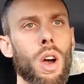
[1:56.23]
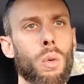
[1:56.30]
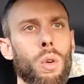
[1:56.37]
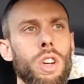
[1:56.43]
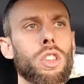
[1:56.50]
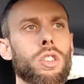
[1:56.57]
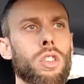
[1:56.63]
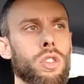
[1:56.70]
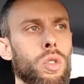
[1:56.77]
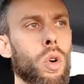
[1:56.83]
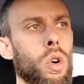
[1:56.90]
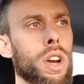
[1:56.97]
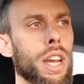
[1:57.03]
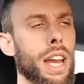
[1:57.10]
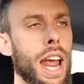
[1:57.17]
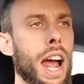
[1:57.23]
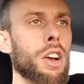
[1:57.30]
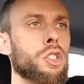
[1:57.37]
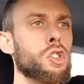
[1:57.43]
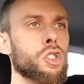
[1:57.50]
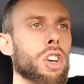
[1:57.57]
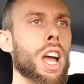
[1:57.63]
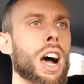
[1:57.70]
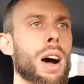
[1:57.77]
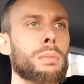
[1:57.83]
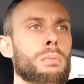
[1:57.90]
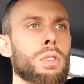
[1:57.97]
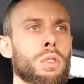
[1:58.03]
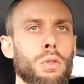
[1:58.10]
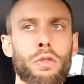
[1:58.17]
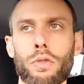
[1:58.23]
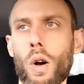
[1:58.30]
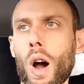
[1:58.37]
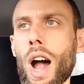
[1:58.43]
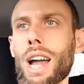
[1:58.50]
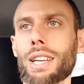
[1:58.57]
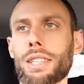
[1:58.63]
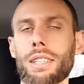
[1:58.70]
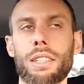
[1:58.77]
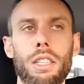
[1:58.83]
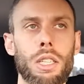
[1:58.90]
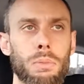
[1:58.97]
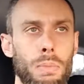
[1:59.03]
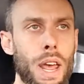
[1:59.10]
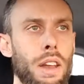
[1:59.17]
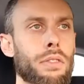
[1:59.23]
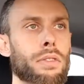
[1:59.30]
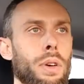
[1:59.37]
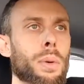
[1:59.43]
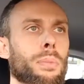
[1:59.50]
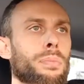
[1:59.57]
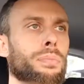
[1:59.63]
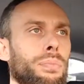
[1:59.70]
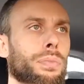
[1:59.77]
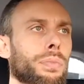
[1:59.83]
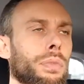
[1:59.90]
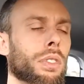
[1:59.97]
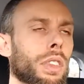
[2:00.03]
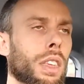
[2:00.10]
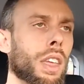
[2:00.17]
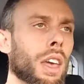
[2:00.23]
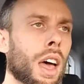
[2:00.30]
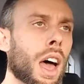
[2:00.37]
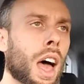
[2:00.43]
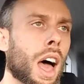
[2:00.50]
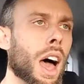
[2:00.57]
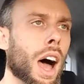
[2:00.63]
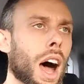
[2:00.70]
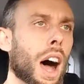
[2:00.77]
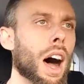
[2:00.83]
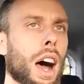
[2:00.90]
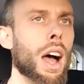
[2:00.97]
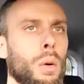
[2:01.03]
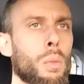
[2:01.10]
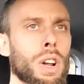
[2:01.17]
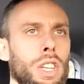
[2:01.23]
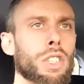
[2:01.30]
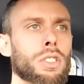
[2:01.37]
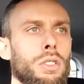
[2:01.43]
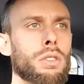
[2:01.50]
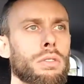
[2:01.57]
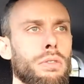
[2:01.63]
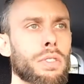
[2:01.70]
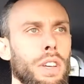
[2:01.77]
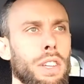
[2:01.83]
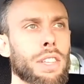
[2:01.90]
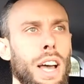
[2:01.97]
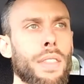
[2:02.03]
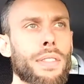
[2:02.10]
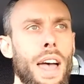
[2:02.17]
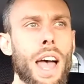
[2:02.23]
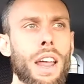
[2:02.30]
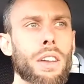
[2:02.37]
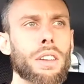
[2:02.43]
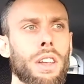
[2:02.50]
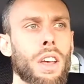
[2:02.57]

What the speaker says: what is your story, and how did you come to find this benefit? And once you've done that,